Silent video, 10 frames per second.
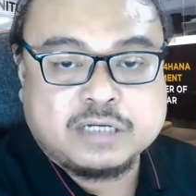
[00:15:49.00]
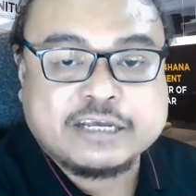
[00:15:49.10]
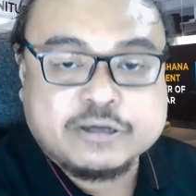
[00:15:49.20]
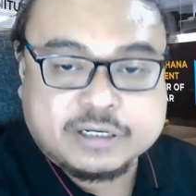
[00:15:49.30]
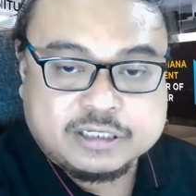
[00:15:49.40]

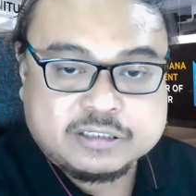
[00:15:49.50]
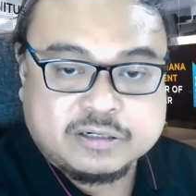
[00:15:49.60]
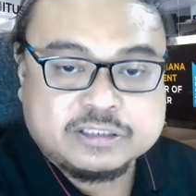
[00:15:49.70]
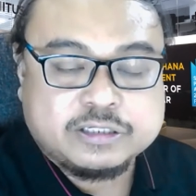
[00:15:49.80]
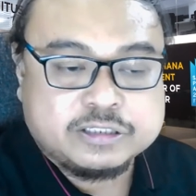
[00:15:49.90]
accurate
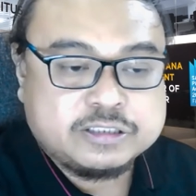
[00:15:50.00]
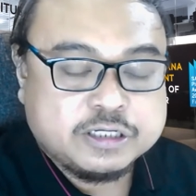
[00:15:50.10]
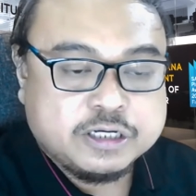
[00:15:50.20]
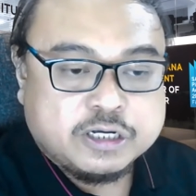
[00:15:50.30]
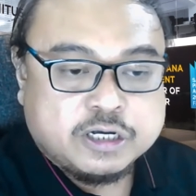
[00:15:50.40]

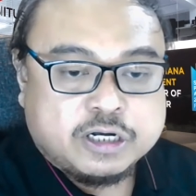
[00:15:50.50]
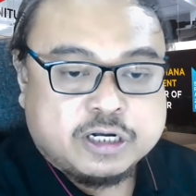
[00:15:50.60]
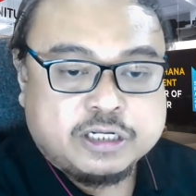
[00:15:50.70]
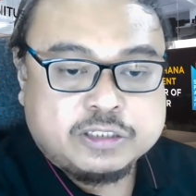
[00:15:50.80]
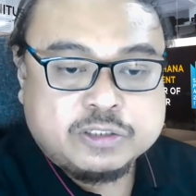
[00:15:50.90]
disclosures,
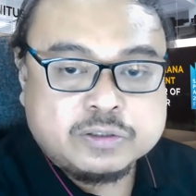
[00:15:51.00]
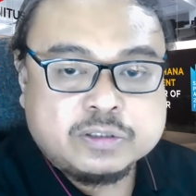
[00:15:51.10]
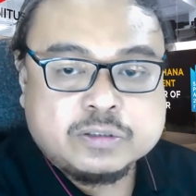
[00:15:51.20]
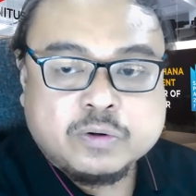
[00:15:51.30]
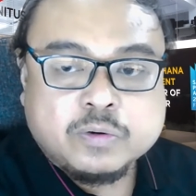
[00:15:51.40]
the
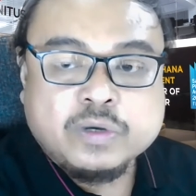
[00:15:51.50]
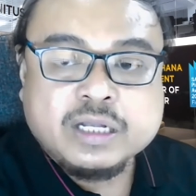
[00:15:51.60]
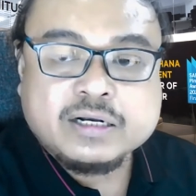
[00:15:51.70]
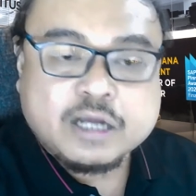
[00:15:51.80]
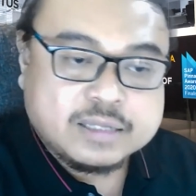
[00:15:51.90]
tool
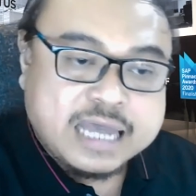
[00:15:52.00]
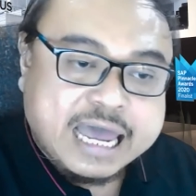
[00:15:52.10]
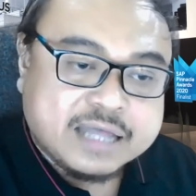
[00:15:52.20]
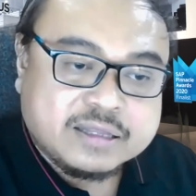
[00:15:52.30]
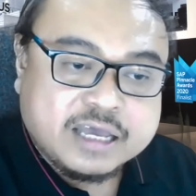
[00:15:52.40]
will not
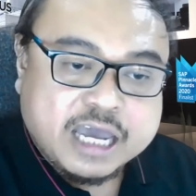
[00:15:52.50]
add